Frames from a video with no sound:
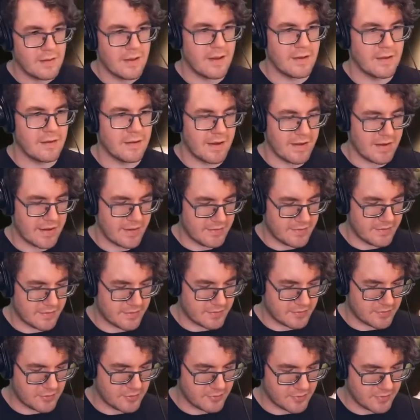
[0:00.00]
I had to
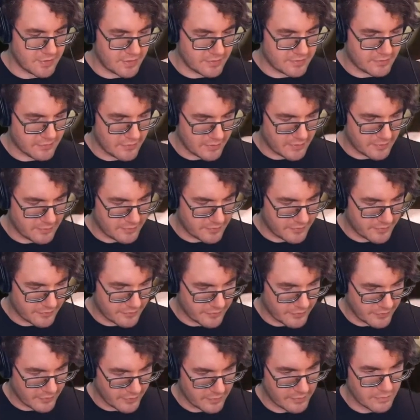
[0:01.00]
get 2 sets of arms
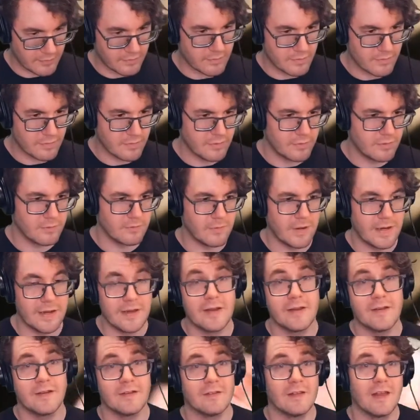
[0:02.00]
for right
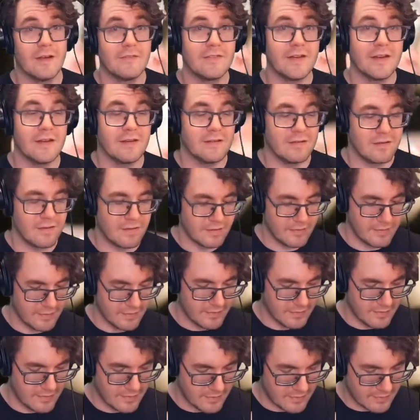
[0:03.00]
hand and left hand,
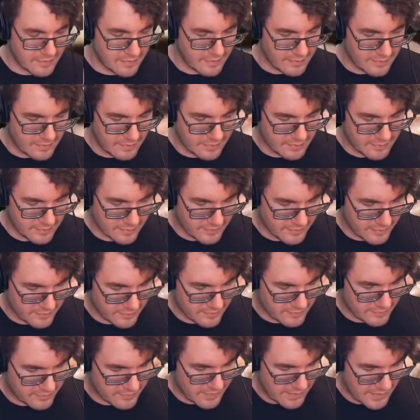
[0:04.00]

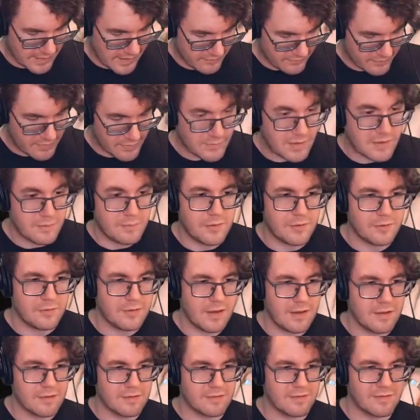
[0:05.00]
because they have them on both
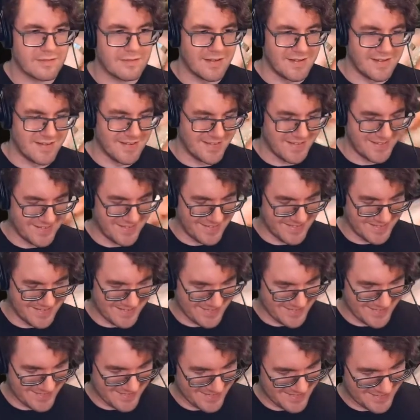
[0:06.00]
hands.
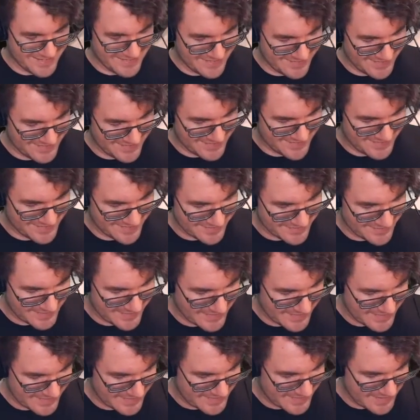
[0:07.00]
So I
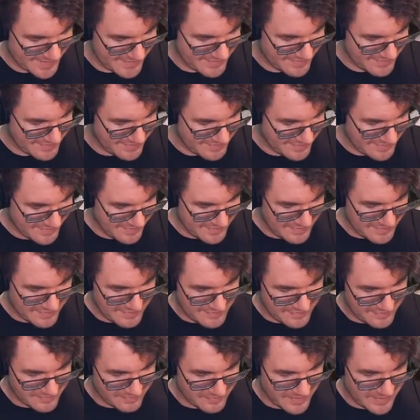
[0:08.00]
got 10
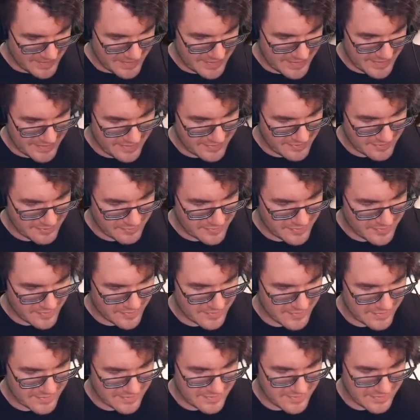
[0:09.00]
right hand arms and I
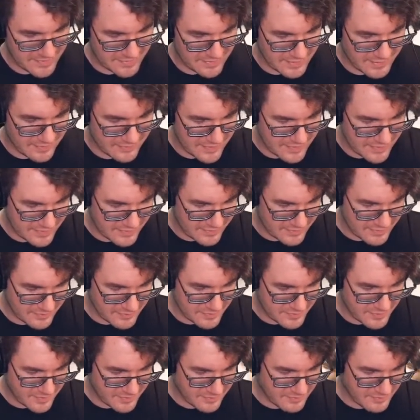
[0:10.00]
got 10 left hand
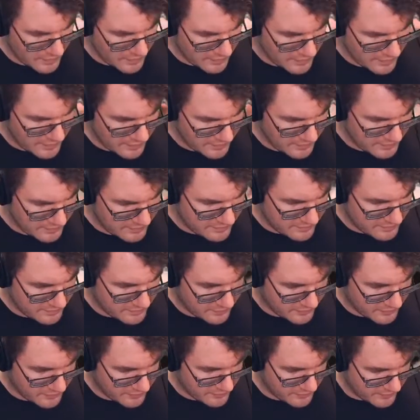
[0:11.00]
arms. And this is
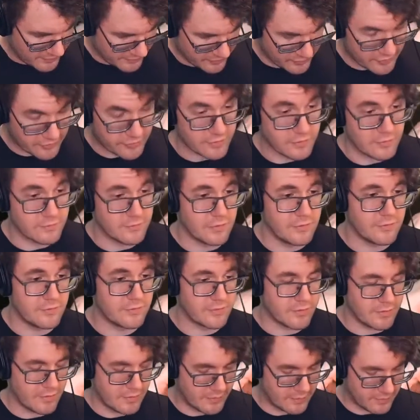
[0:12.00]
just like servo
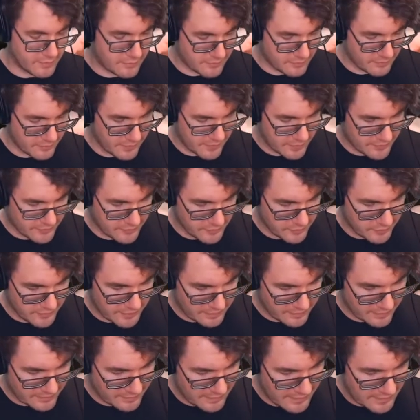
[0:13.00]
skulls, which you
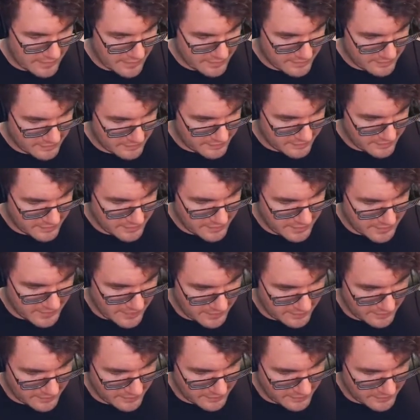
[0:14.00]
honestly
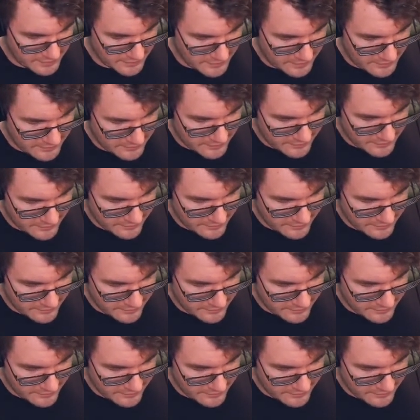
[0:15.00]
can't get enough of.